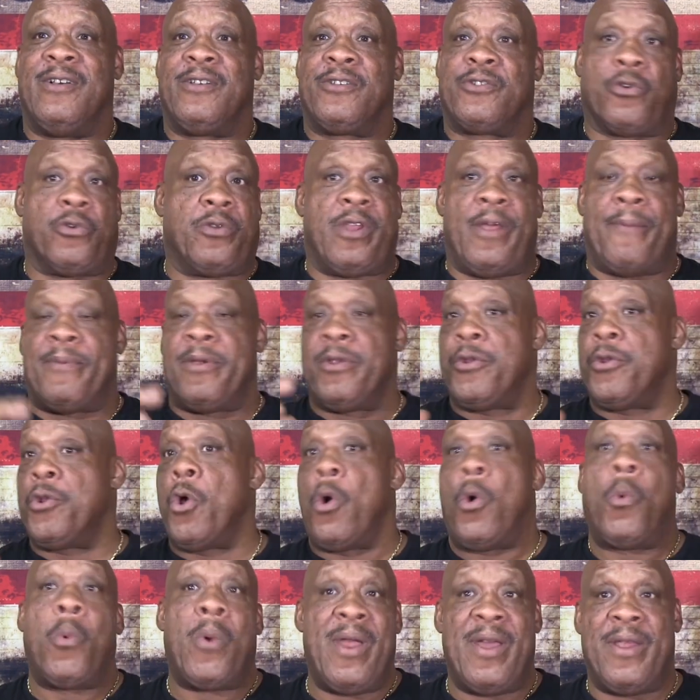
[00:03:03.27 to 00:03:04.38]
So there'd be
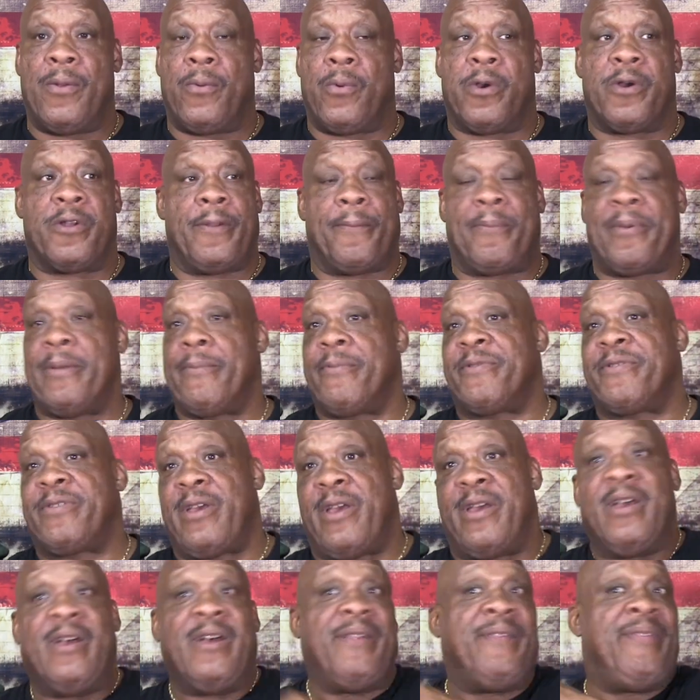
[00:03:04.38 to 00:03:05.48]
no way in the world that people
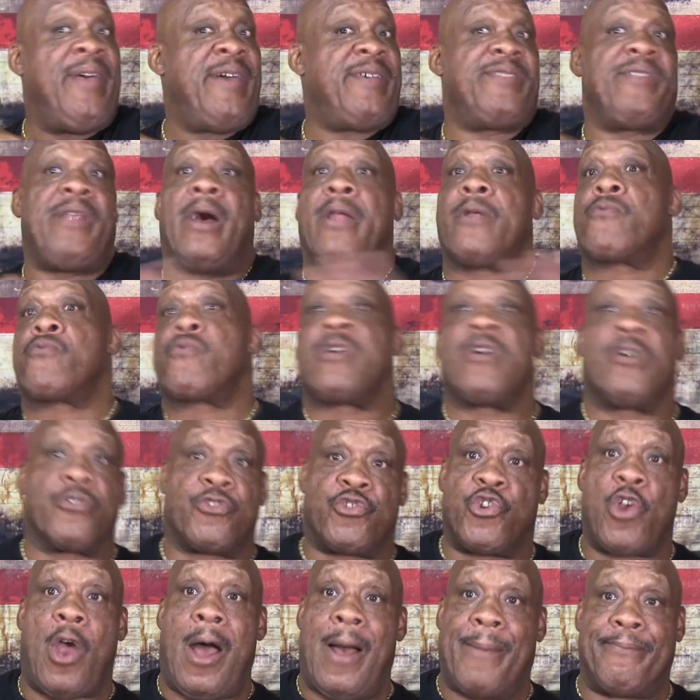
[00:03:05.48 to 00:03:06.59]
say, that's not a real
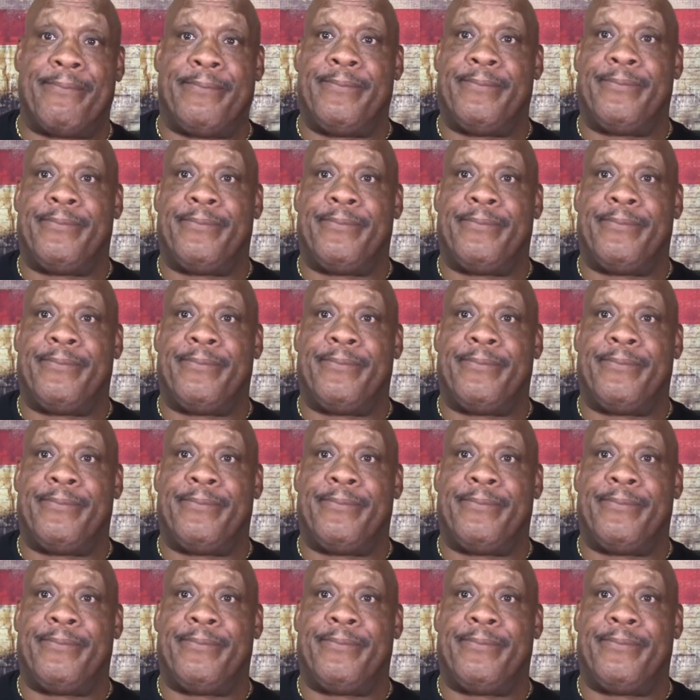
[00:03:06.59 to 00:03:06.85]
chop.